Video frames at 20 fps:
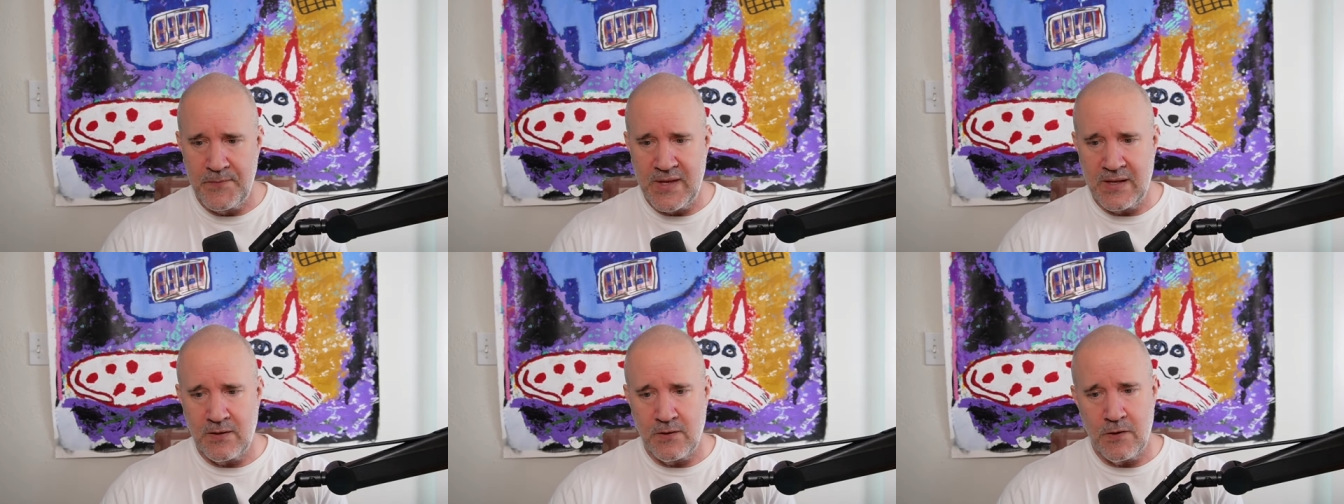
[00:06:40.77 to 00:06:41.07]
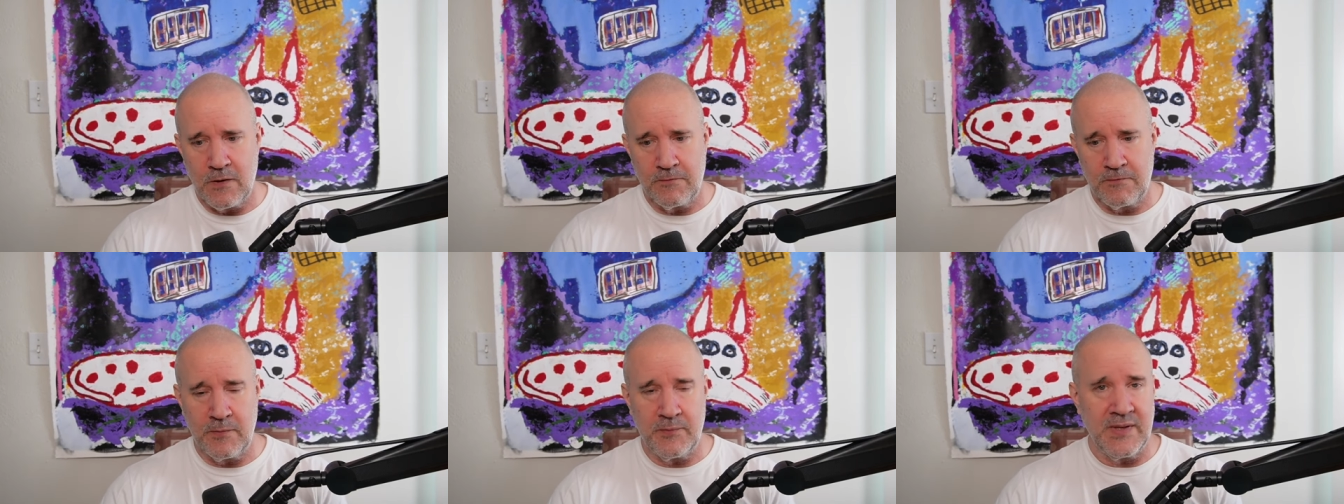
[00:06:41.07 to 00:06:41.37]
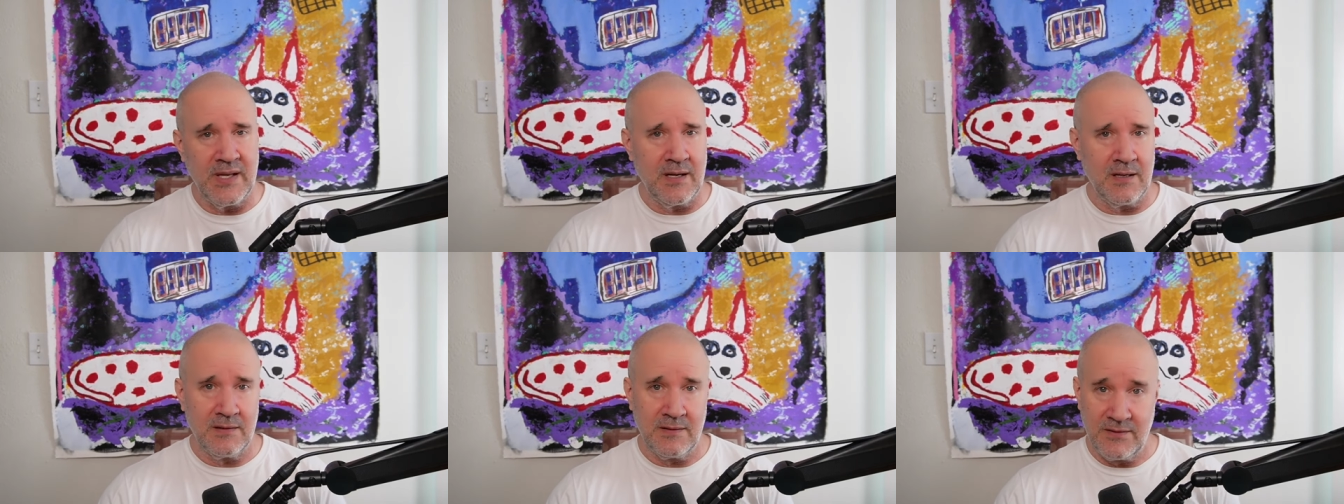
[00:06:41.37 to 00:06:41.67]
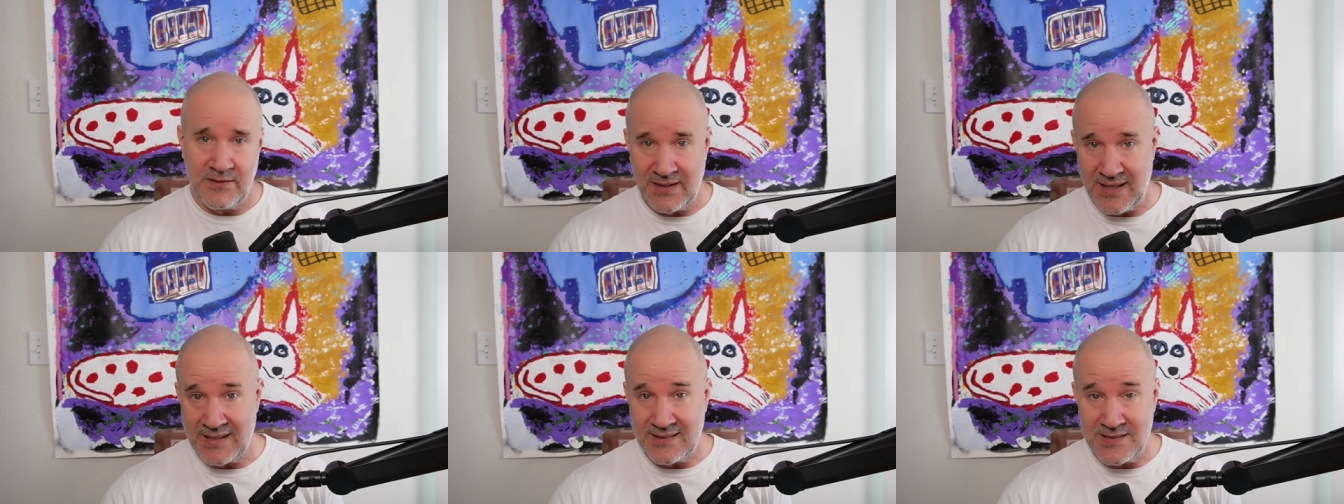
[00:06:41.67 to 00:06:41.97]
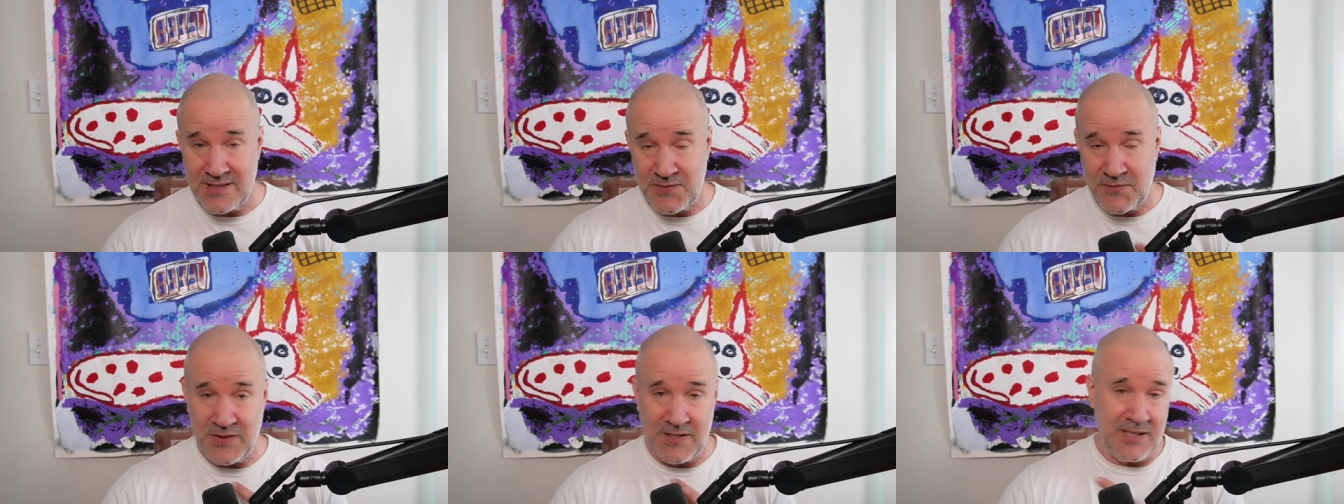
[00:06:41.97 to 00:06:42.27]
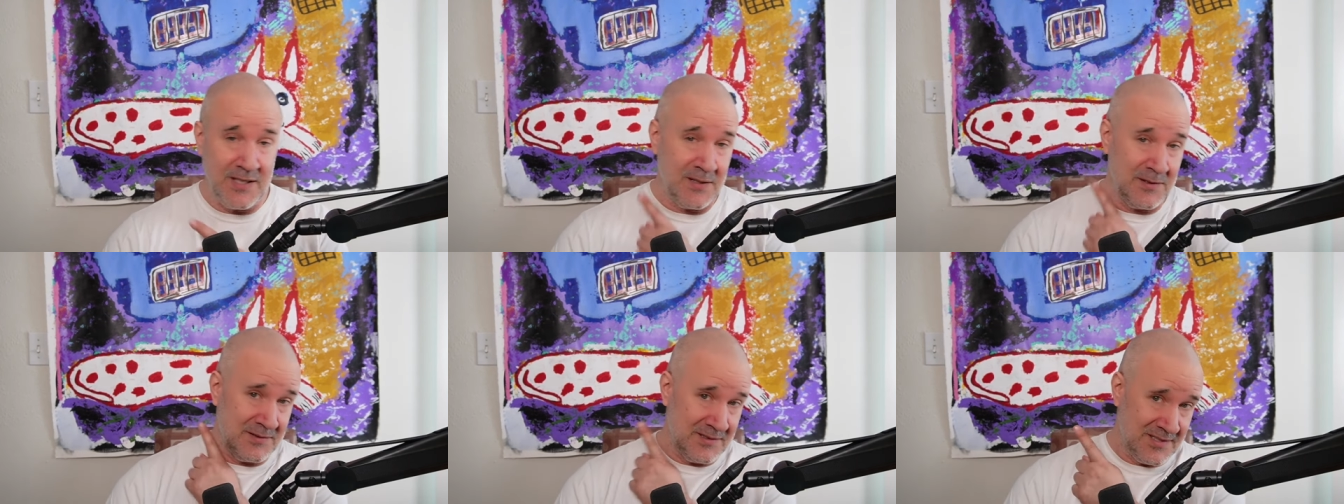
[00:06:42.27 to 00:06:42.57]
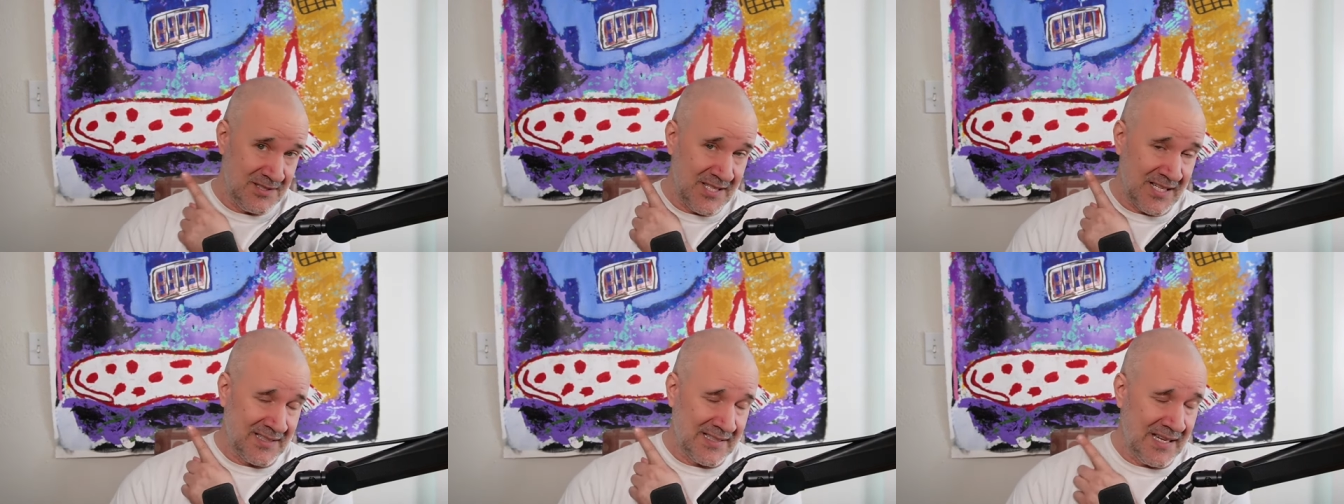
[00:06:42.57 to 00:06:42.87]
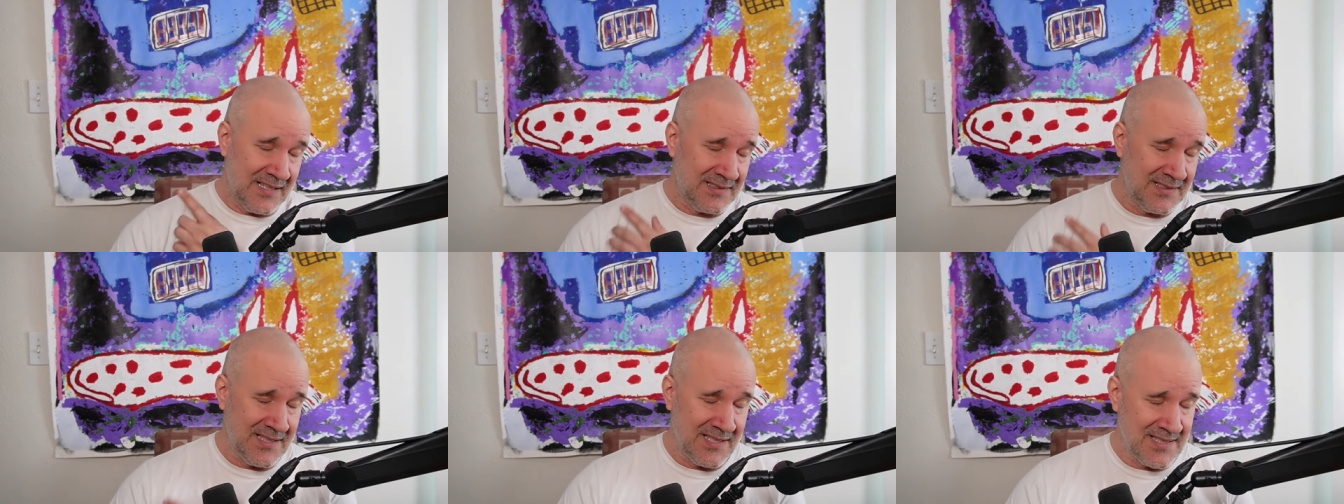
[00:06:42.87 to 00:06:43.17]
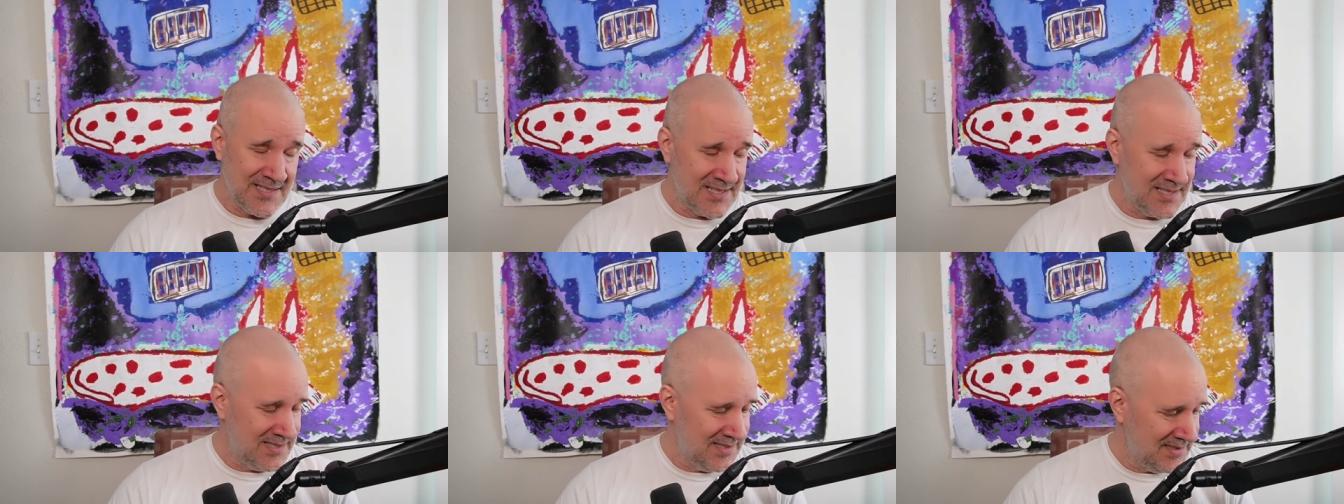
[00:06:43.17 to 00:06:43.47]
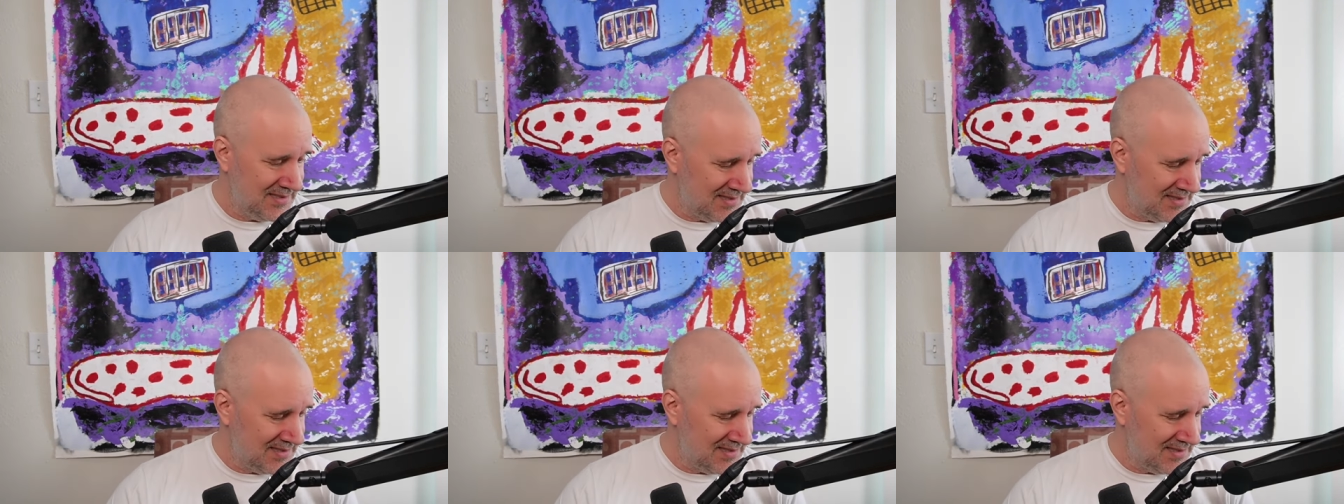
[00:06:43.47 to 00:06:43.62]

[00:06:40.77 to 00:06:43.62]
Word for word: and go from there. You like this video? Check out this.